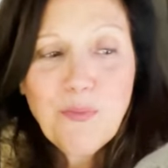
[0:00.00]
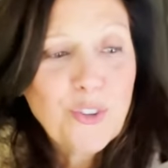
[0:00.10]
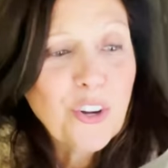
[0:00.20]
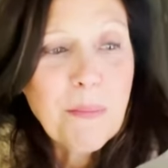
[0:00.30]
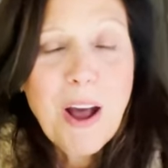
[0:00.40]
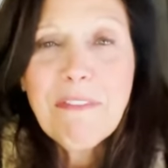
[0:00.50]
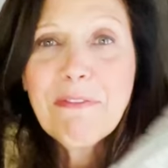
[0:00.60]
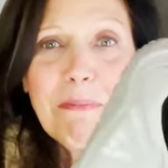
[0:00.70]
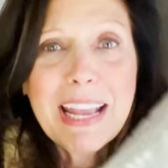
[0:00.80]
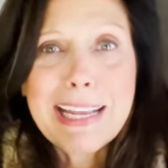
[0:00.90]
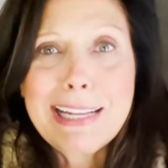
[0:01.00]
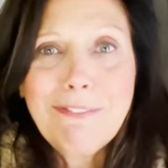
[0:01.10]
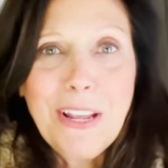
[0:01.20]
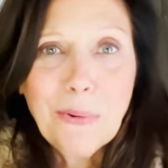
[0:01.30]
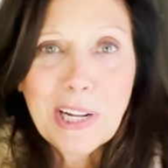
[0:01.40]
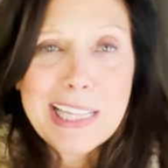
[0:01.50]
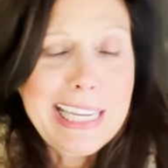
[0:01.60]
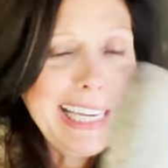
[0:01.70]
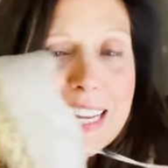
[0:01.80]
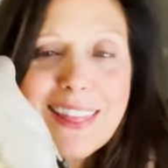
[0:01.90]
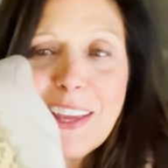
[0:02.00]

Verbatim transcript: took them off. My feet were clean.